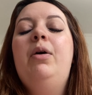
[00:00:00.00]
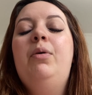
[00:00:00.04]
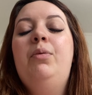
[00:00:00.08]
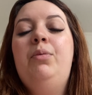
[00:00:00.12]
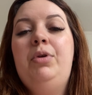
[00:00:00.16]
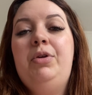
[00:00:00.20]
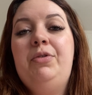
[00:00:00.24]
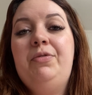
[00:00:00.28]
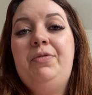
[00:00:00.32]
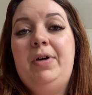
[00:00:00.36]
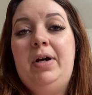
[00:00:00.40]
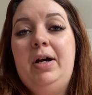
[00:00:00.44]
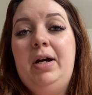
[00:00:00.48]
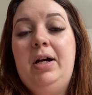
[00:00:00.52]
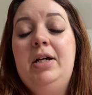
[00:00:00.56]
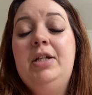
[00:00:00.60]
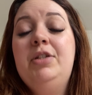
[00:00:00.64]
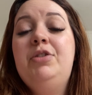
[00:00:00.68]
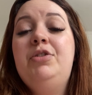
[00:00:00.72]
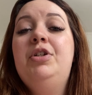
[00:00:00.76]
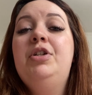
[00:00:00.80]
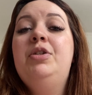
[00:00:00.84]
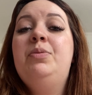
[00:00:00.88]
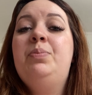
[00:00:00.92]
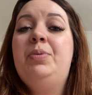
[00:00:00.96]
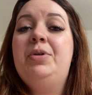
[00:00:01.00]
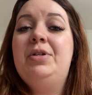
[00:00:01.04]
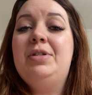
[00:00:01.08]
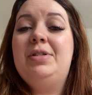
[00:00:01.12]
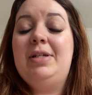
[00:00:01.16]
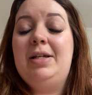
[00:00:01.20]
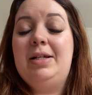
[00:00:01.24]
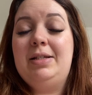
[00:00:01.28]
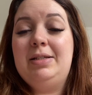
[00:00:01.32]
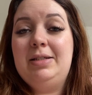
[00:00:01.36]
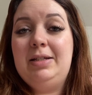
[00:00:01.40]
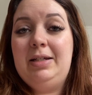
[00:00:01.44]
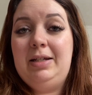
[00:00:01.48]
with a hundred
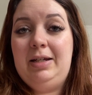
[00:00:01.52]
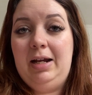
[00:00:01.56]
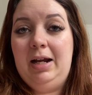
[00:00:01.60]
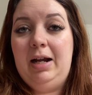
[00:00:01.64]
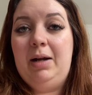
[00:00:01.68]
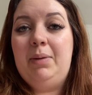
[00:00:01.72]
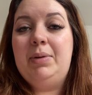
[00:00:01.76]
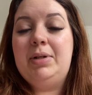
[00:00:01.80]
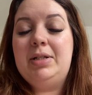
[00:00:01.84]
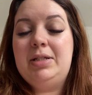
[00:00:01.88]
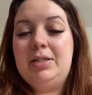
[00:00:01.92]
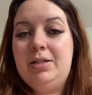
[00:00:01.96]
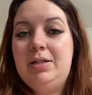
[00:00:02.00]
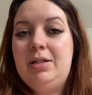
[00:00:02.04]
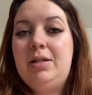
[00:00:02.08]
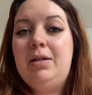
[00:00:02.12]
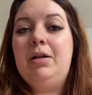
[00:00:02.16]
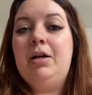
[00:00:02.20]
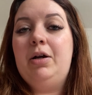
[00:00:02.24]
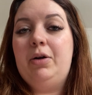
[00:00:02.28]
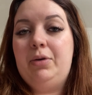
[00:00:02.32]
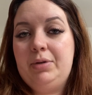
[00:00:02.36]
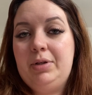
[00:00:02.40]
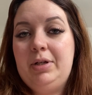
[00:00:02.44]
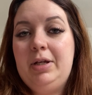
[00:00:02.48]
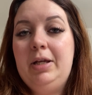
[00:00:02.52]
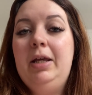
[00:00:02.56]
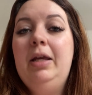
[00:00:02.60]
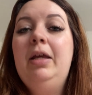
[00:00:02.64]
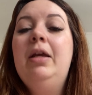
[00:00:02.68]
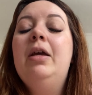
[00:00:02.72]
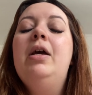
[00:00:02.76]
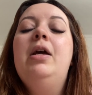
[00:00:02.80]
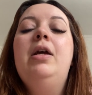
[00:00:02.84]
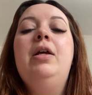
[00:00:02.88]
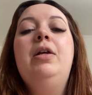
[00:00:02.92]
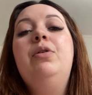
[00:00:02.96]
percent guarantee okay